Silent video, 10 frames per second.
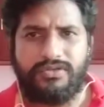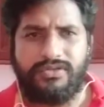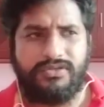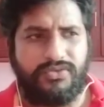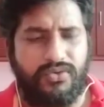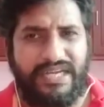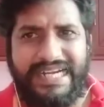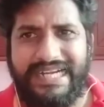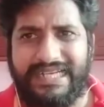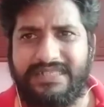So in
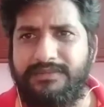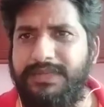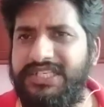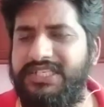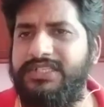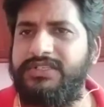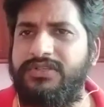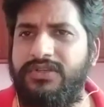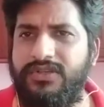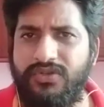induction machines,
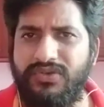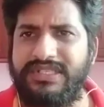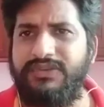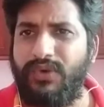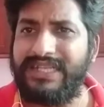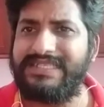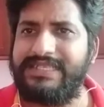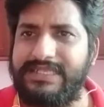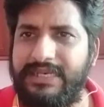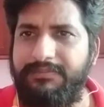you will see what is the
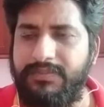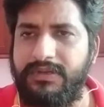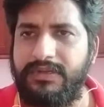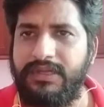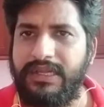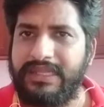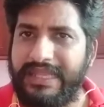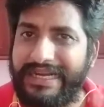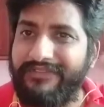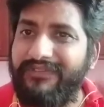slip. The
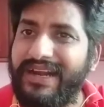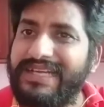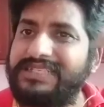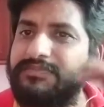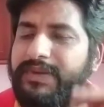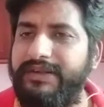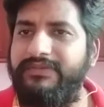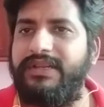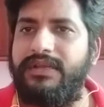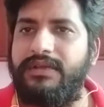difference
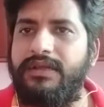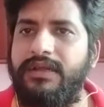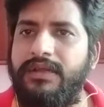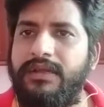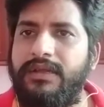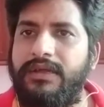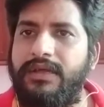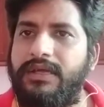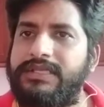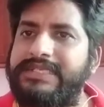between
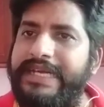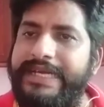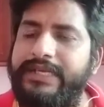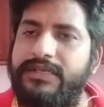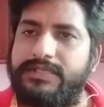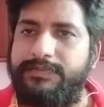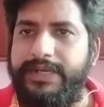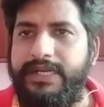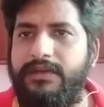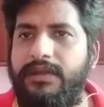stator
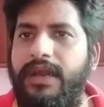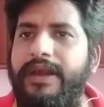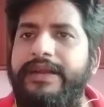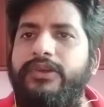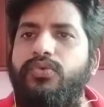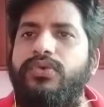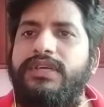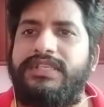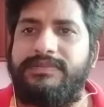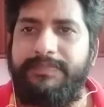speed and a
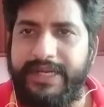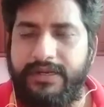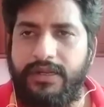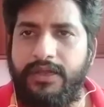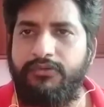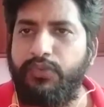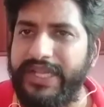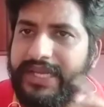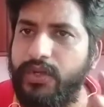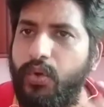rotor speed, we
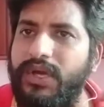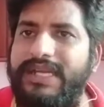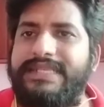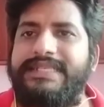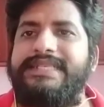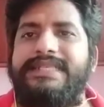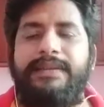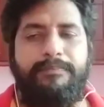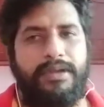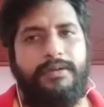can call it as a slip.